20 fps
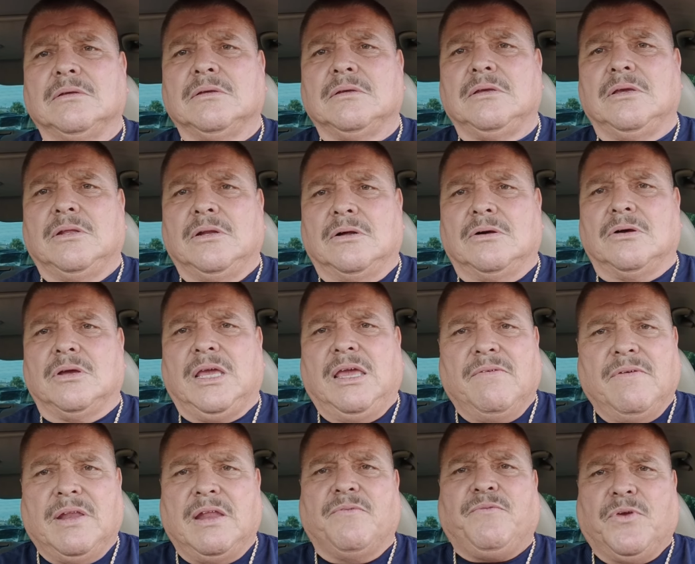You know,
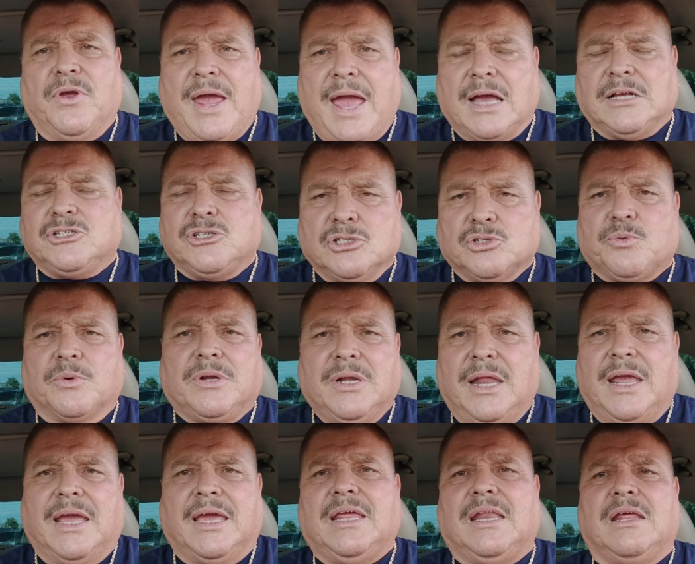even if your actions were
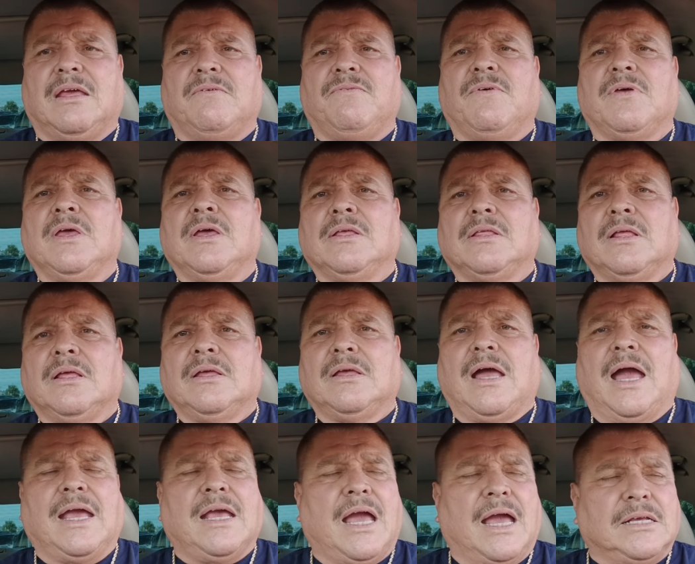negative,
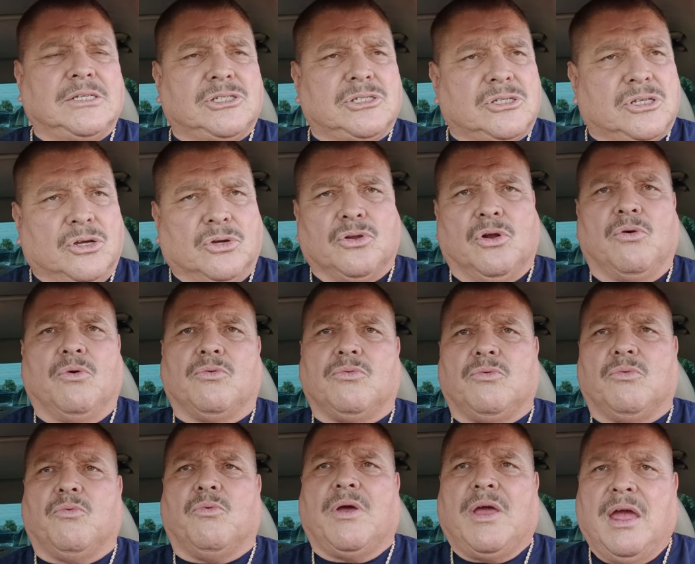I, I still
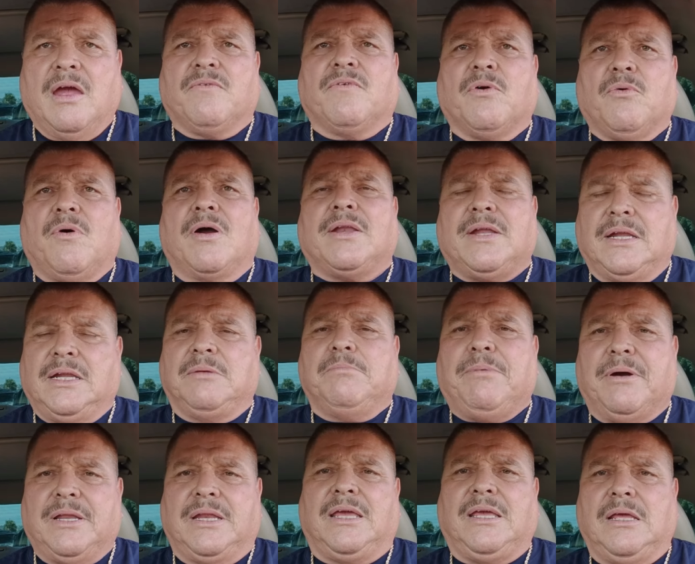don't ever want
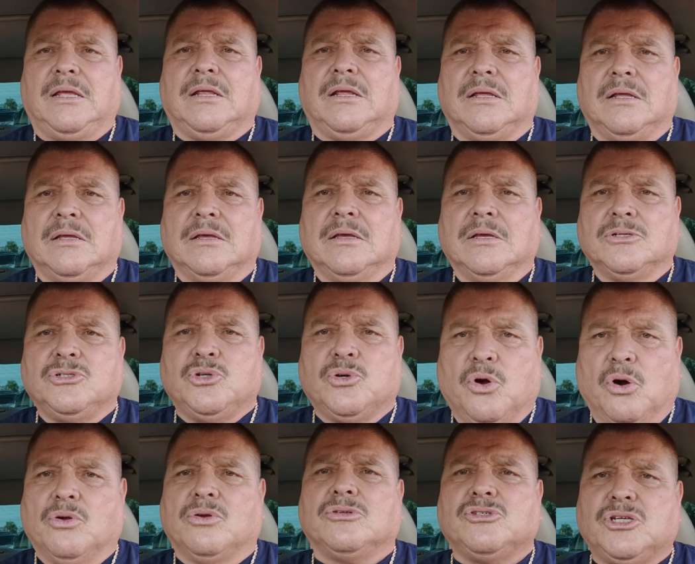anybody to
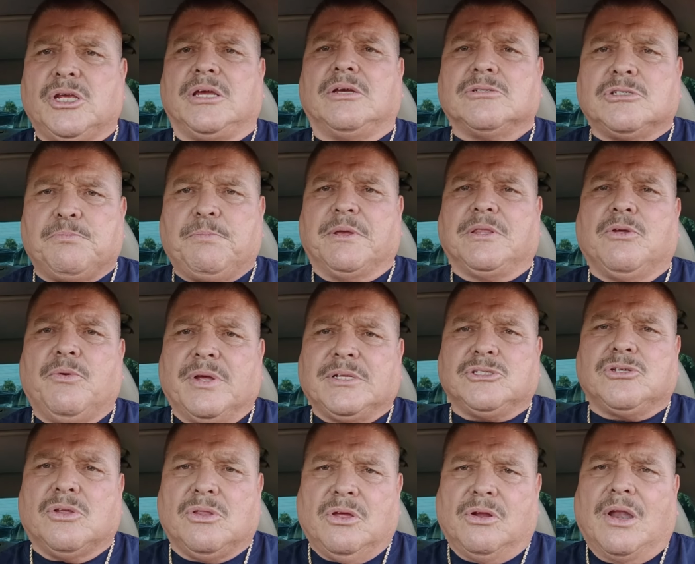go to jail and spend the rest
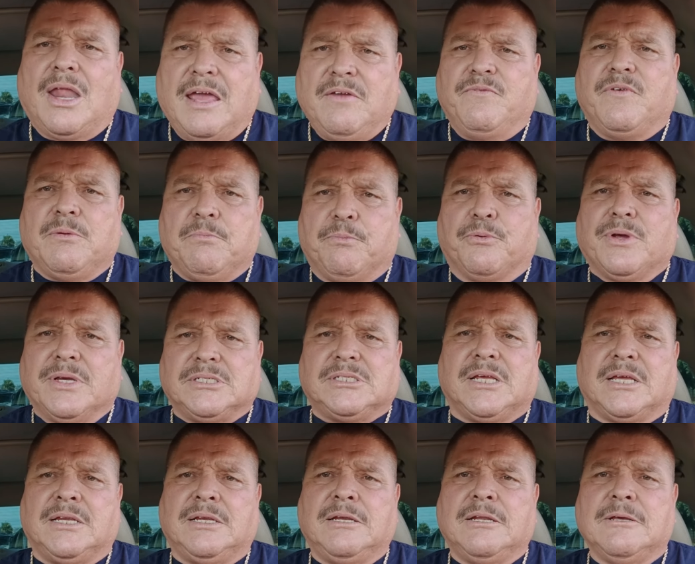of their life in
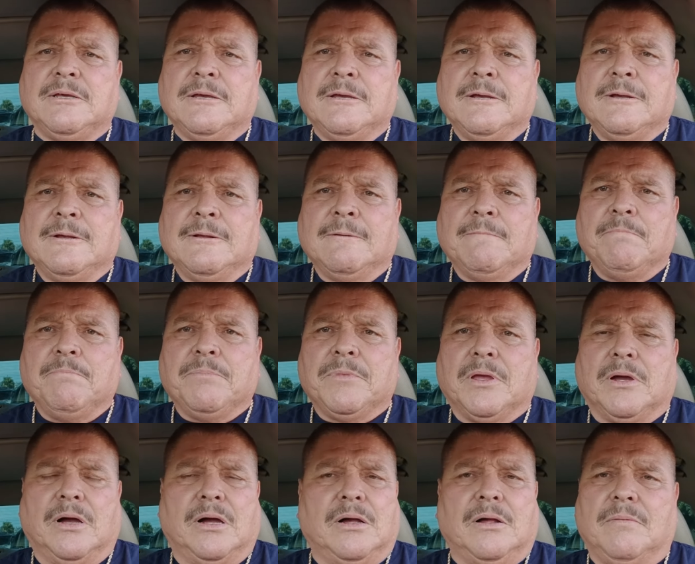prison.
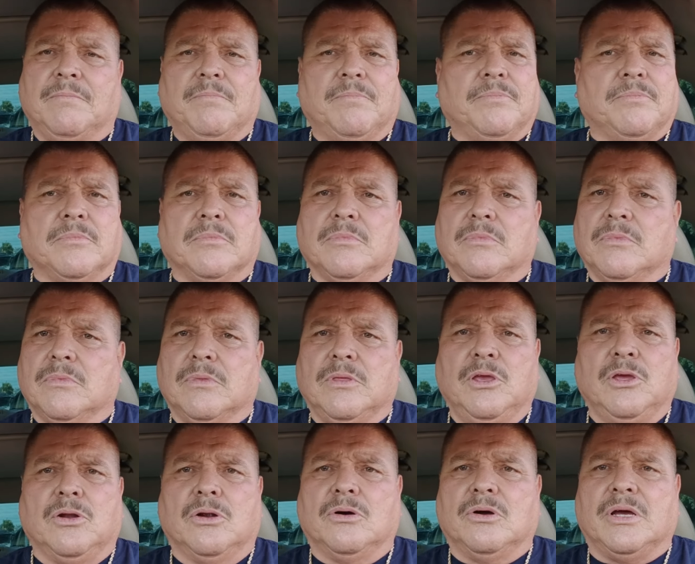Um, you
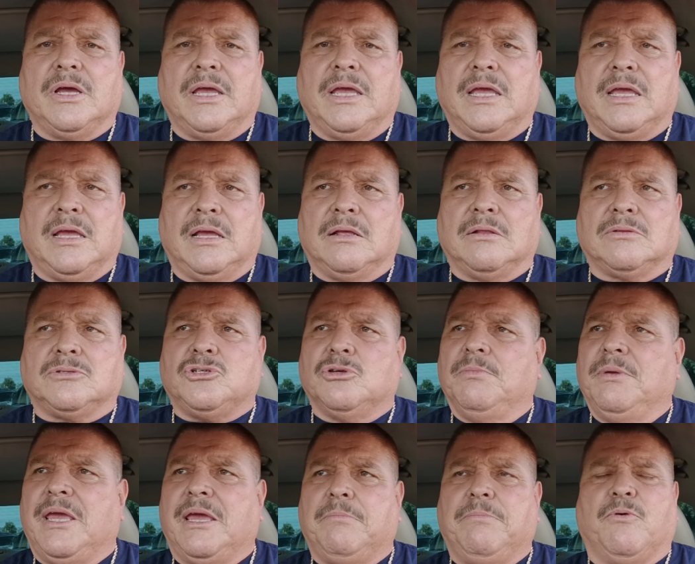know, it, to
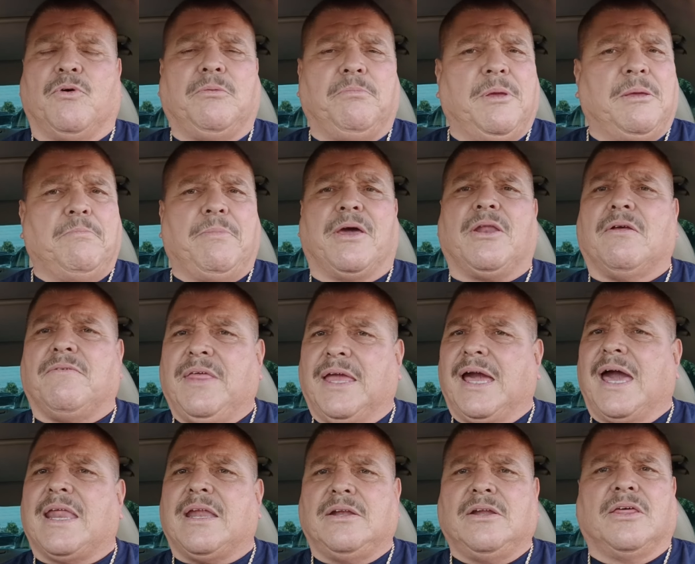me, it would be better if they
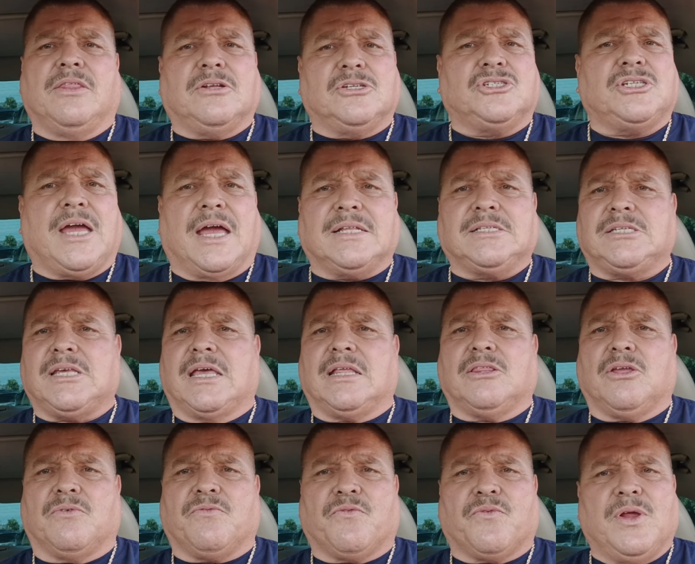got another chance at
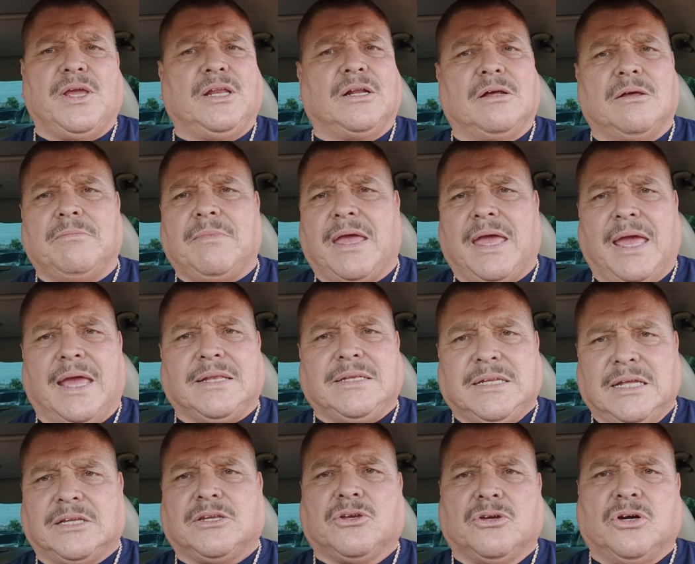their freedom and
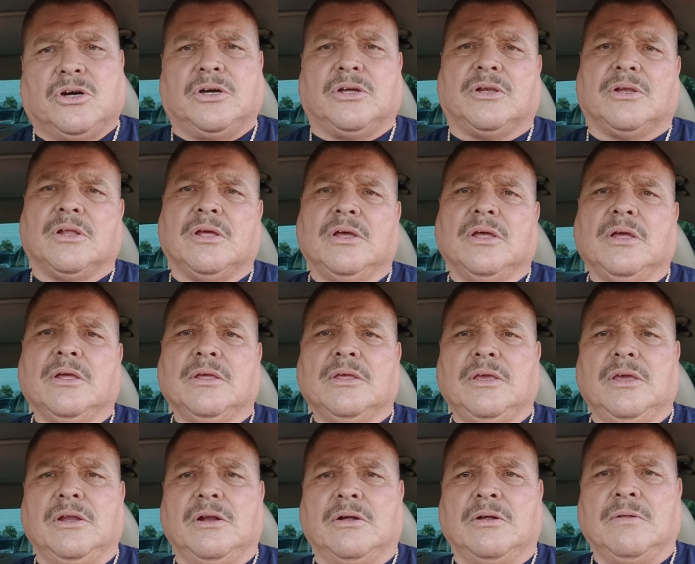did good,
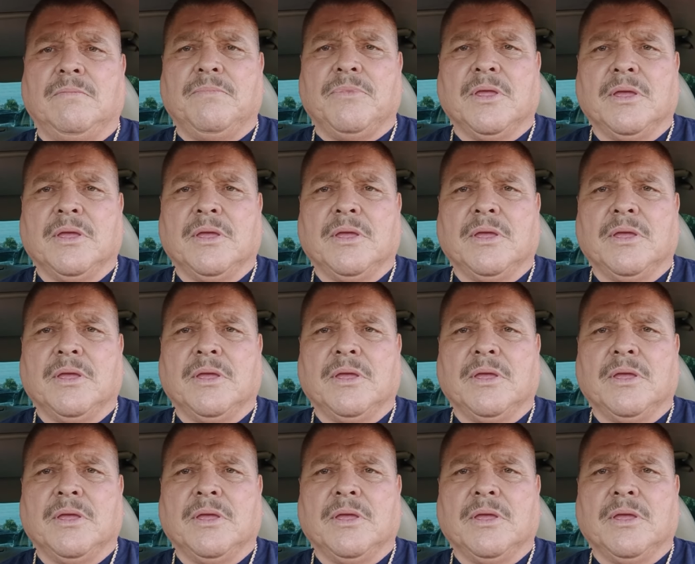you know.